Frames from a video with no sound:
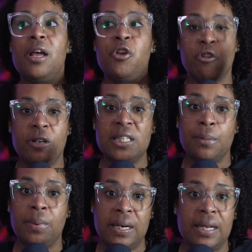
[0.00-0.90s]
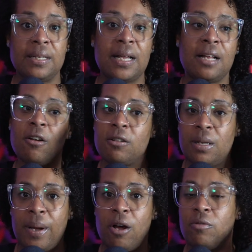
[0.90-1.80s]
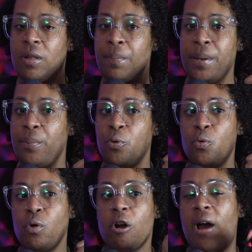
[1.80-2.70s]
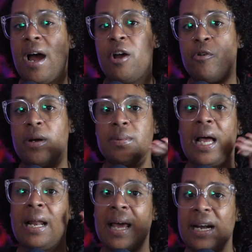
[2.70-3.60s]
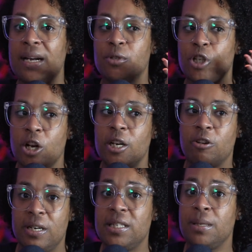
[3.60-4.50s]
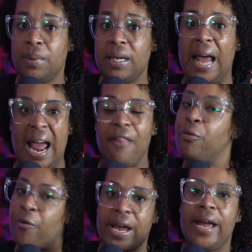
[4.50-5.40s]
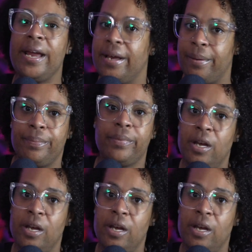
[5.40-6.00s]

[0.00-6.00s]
Your discipline is. I talked about the people who are higher ups. A lot of them start their discipline at 3 a.m.